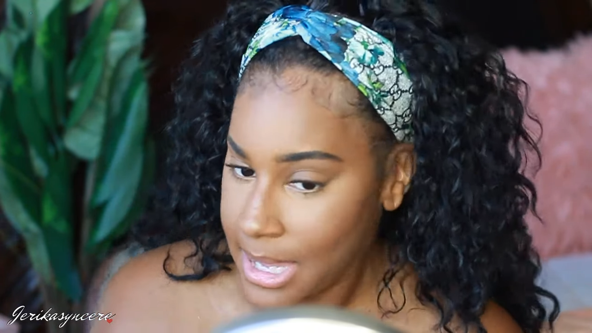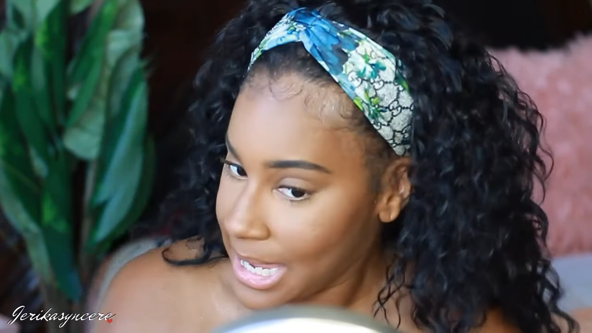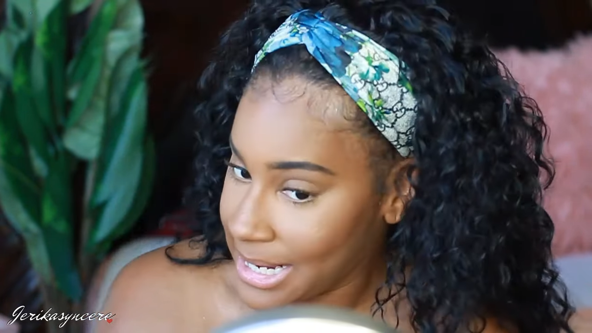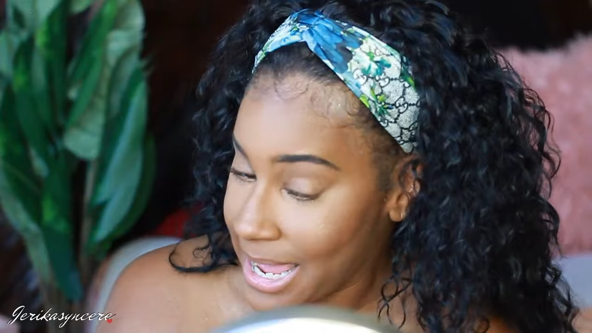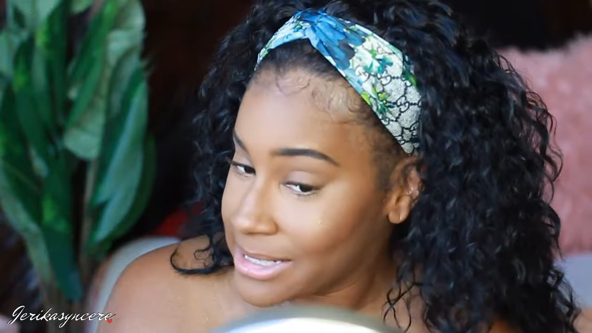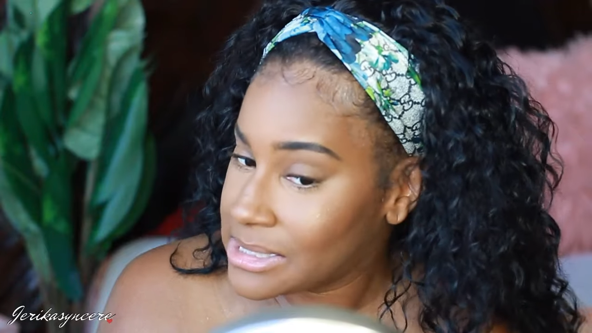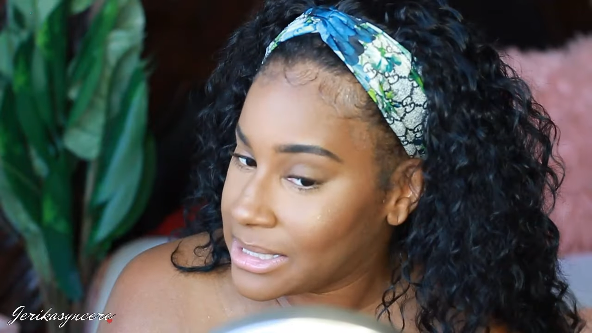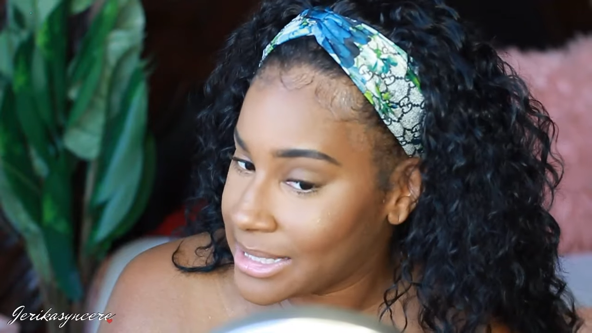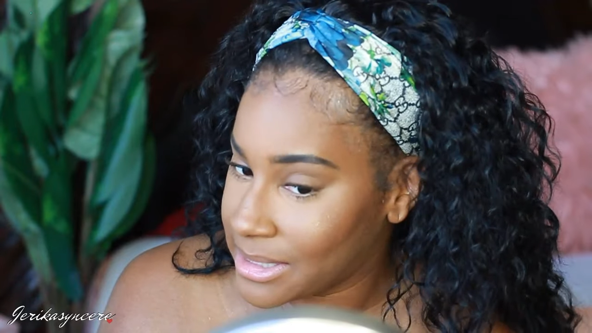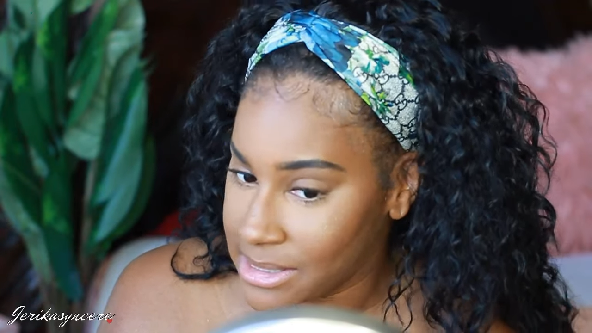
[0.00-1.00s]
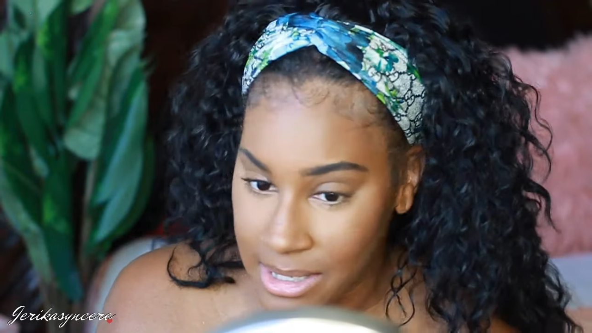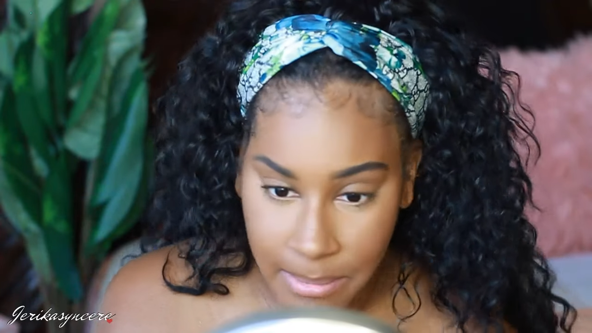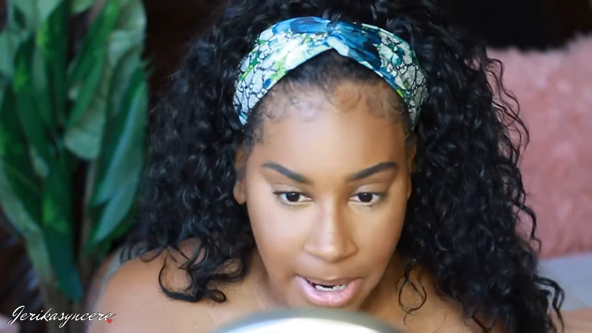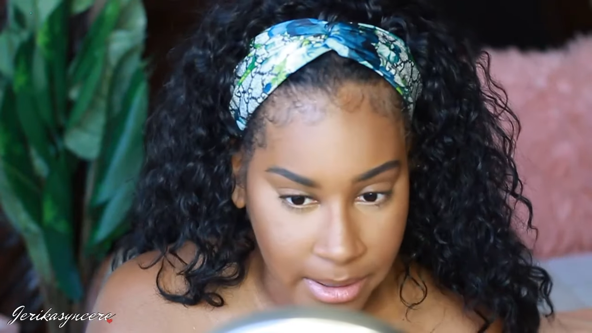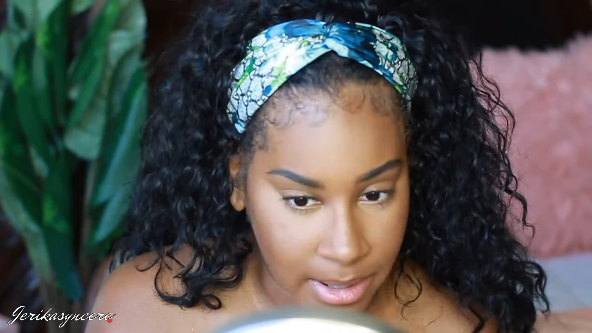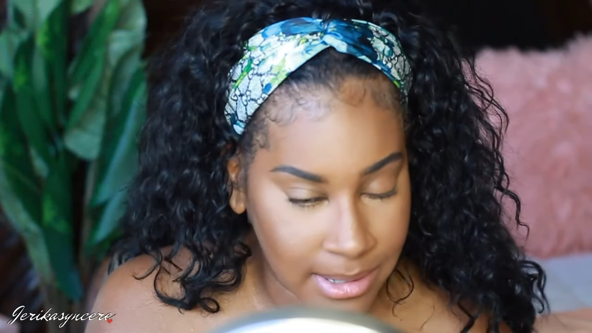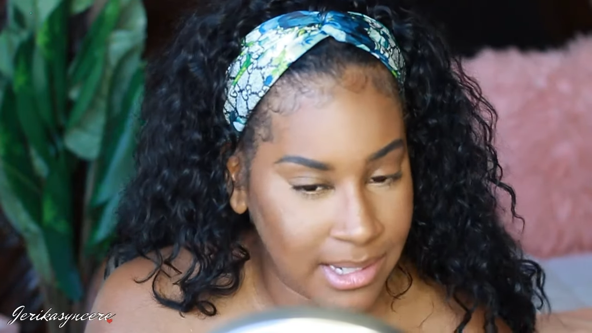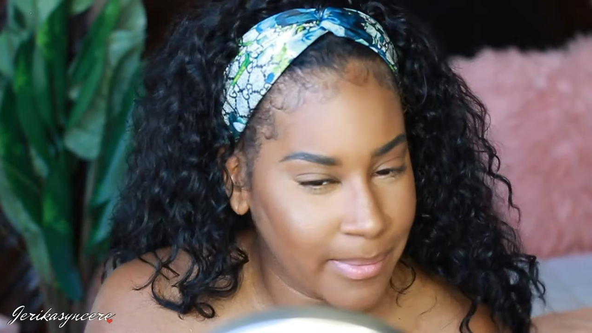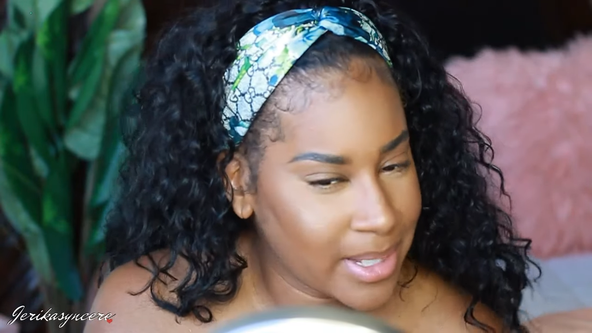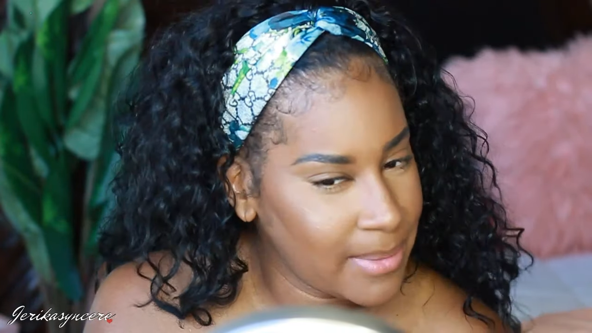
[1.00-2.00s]
and I actually like the setting powder. I
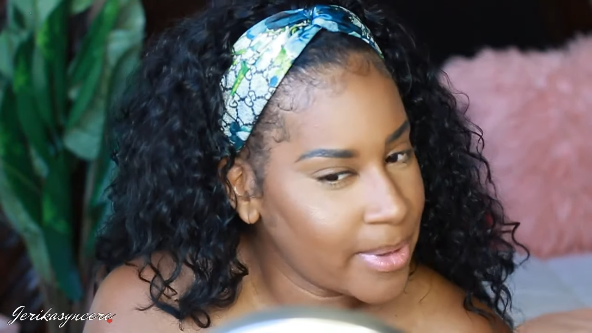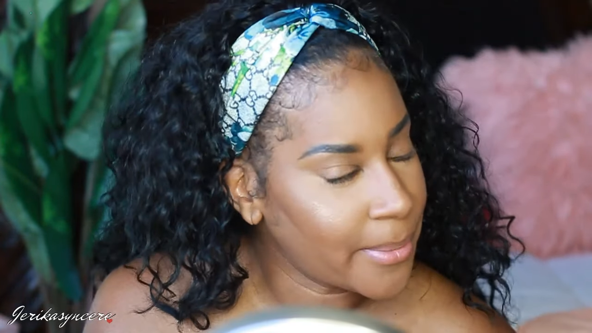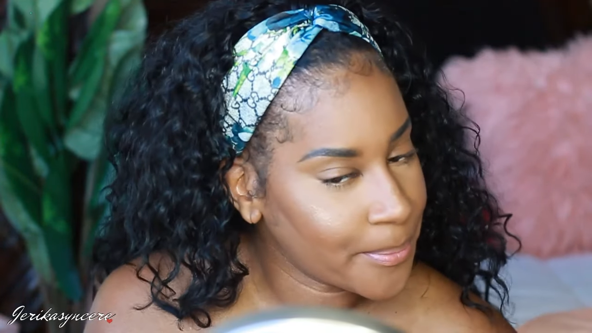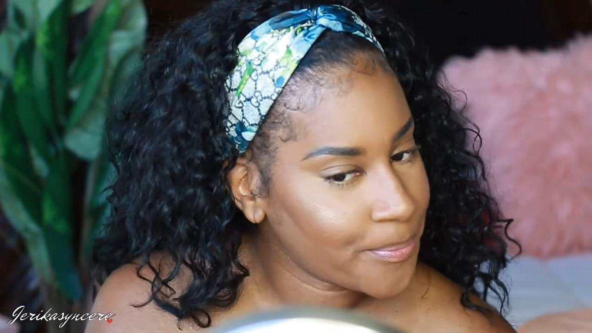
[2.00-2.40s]
think I'm gonna keep it.